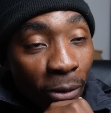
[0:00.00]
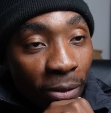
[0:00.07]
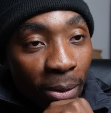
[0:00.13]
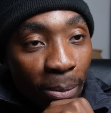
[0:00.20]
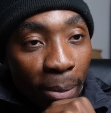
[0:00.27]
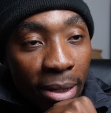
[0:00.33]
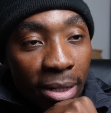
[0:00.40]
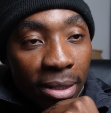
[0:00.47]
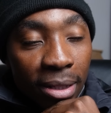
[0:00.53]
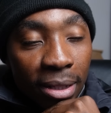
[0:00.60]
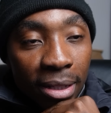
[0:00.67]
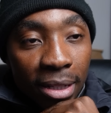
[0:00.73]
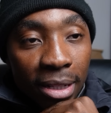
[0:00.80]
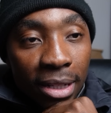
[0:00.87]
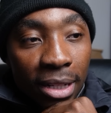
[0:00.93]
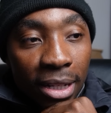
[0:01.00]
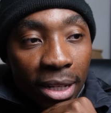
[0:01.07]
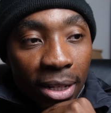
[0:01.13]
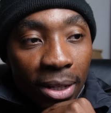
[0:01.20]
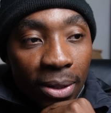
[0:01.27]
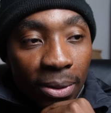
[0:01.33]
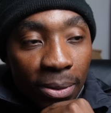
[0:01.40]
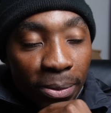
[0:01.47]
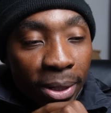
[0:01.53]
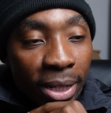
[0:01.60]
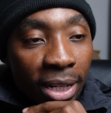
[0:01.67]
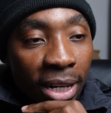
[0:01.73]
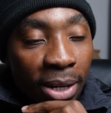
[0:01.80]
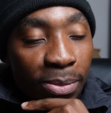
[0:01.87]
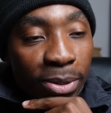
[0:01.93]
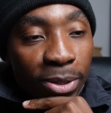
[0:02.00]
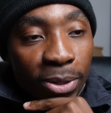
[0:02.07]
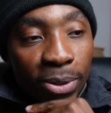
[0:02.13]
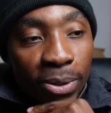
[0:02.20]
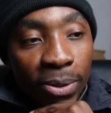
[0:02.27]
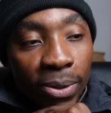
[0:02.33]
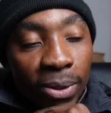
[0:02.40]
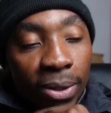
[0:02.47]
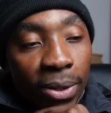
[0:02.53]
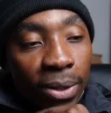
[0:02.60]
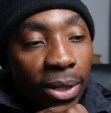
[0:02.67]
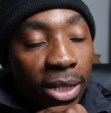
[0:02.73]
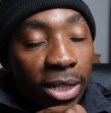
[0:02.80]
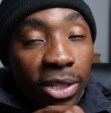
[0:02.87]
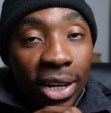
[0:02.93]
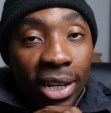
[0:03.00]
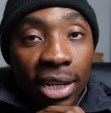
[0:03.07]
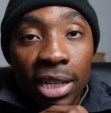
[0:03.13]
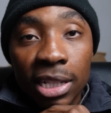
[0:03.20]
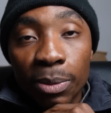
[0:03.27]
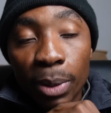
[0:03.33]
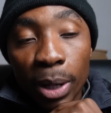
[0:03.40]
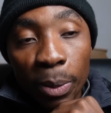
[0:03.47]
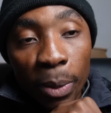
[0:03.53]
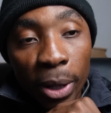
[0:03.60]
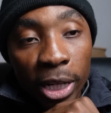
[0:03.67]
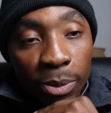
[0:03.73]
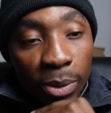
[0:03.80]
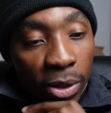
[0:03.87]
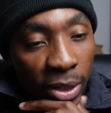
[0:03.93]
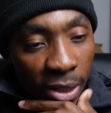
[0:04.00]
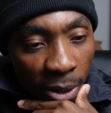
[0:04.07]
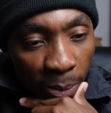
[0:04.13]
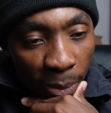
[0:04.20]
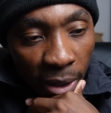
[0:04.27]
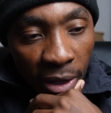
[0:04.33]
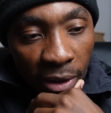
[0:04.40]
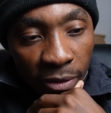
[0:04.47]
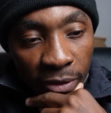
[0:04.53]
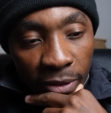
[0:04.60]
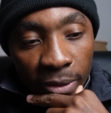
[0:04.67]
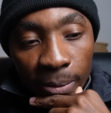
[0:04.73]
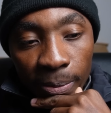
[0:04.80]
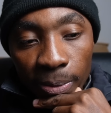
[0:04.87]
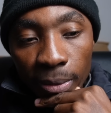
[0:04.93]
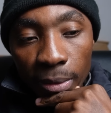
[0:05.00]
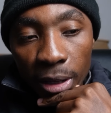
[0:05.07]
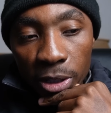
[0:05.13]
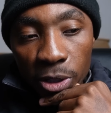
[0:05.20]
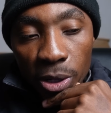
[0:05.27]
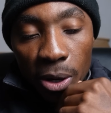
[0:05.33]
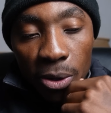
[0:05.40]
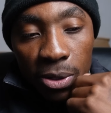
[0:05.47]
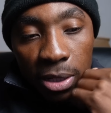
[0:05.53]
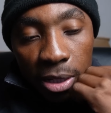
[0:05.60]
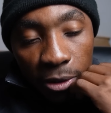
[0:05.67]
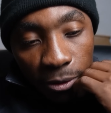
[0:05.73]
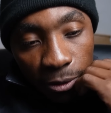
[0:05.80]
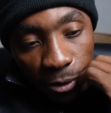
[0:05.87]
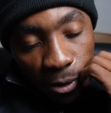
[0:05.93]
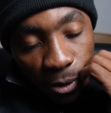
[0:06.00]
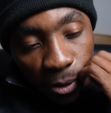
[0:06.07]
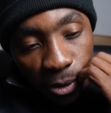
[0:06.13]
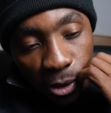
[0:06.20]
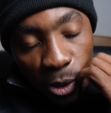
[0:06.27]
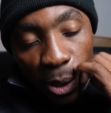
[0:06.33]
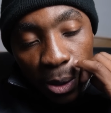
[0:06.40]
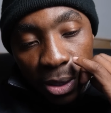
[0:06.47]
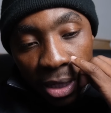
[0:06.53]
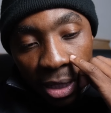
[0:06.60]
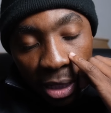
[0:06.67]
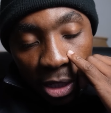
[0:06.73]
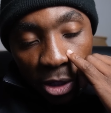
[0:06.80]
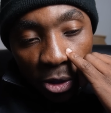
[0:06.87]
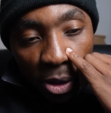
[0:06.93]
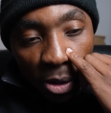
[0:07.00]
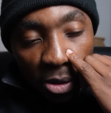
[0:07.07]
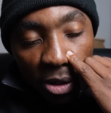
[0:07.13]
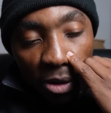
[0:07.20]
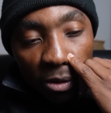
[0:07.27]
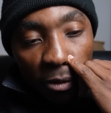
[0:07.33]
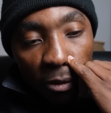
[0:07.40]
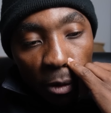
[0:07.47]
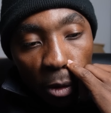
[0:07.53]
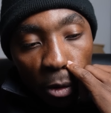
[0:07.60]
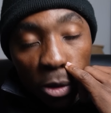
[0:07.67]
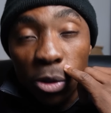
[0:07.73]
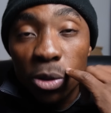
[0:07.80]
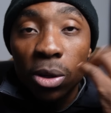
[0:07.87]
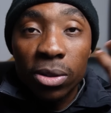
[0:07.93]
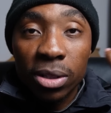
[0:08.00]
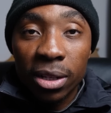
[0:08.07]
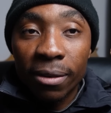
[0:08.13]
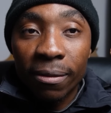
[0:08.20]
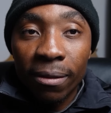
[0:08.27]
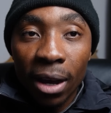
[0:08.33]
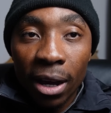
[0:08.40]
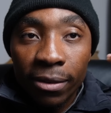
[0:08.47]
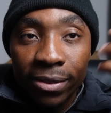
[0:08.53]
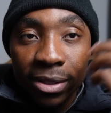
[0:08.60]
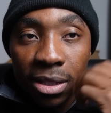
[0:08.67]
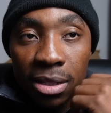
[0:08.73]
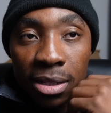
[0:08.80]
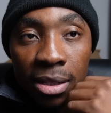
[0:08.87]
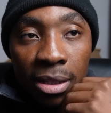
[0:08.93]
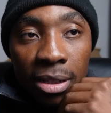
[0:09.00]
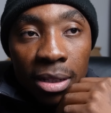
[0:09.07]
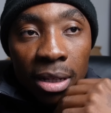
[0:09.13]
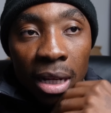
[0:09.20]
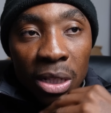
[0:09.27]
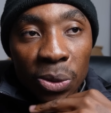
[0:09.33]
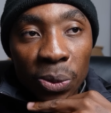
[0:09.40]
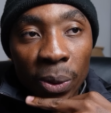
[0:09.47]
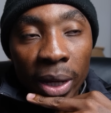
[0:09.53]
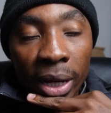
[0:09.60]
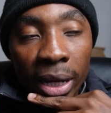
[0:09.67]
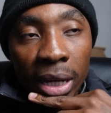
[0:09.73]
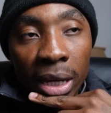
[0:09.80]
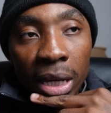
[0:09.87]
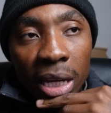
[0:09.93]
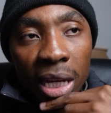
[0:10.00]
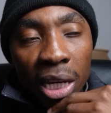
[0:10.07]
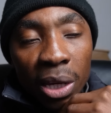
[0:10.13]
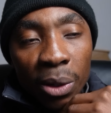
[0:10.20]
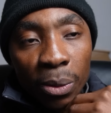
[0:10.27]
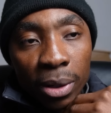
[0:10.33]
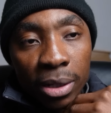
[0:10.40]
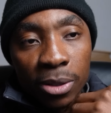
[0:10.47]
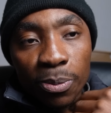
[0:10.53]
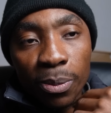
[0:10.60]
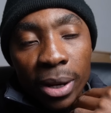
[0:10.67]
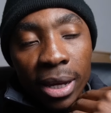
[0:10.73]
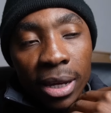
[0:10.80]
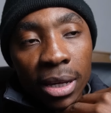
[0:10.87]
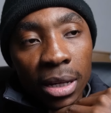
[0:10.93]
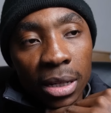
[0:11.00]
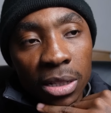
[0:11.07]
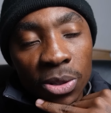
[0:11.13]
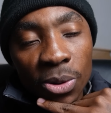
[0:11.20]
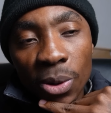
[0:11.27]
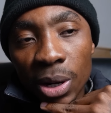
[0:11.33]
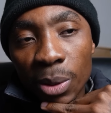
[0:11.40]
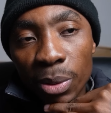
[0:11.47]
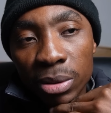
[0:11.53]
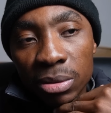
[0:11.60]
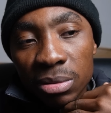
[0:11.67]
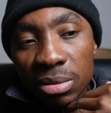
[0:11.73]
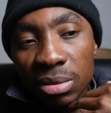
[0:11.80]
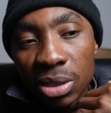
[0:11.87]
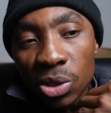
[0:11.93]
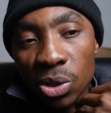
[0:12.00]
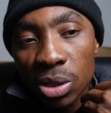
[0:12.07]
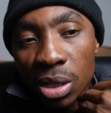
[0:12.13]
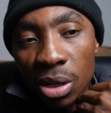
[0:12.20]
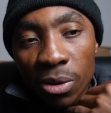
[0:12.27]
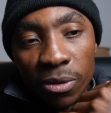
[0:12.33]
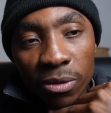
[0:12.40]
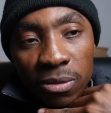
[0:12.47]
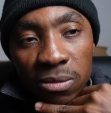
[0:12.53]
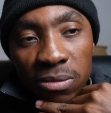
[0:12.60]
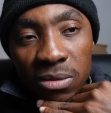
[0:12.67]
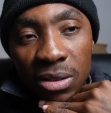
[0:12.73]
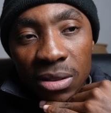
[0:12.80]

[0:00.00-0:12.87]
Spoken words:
the best, when it comes to the striking department, because I believe 2004, 2003, 2004, 2005 season, that's where he was playing and scored a total of